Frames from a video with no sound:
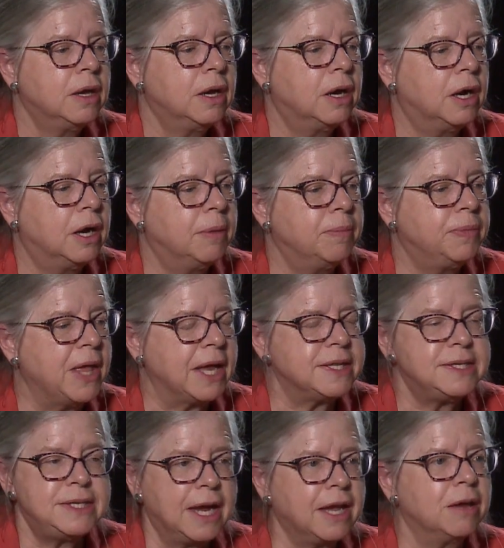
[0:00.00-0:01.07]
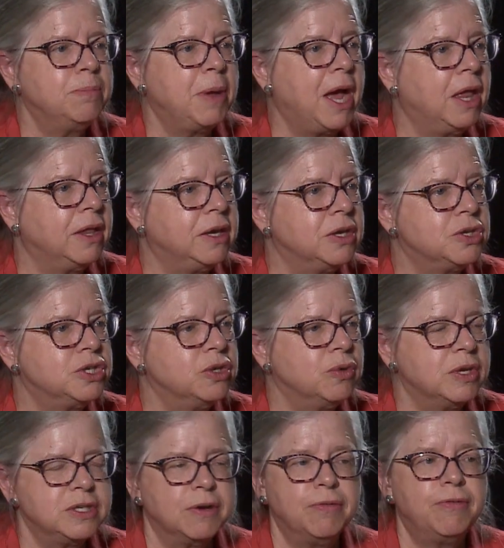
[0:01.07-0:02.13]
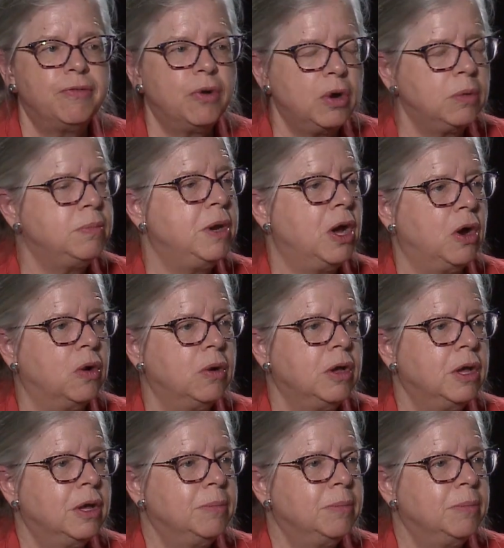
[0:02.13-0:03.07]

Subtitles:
that second ballot issue is a firm no,